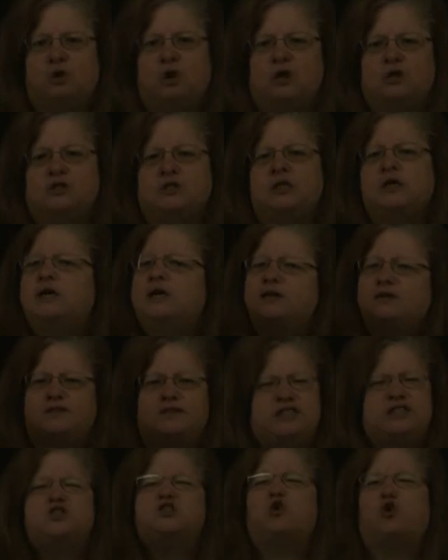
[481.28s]
was
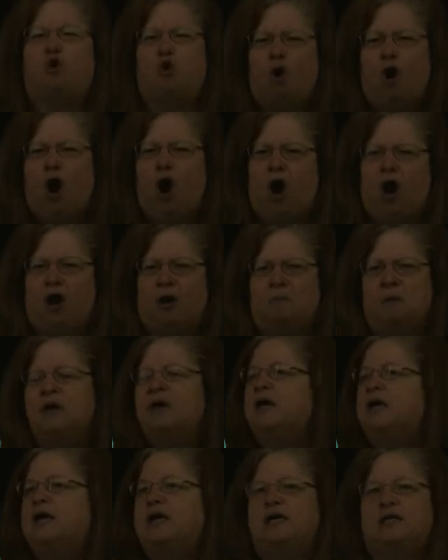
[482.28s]
this crime
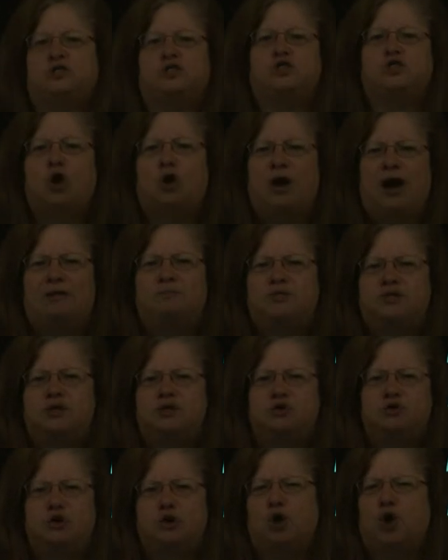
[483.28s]
is so
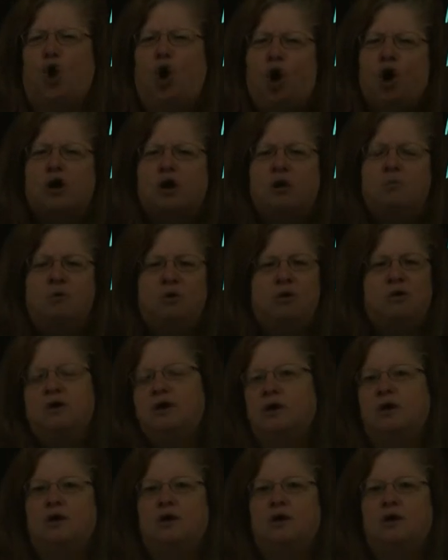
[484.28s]
absolutely horrible,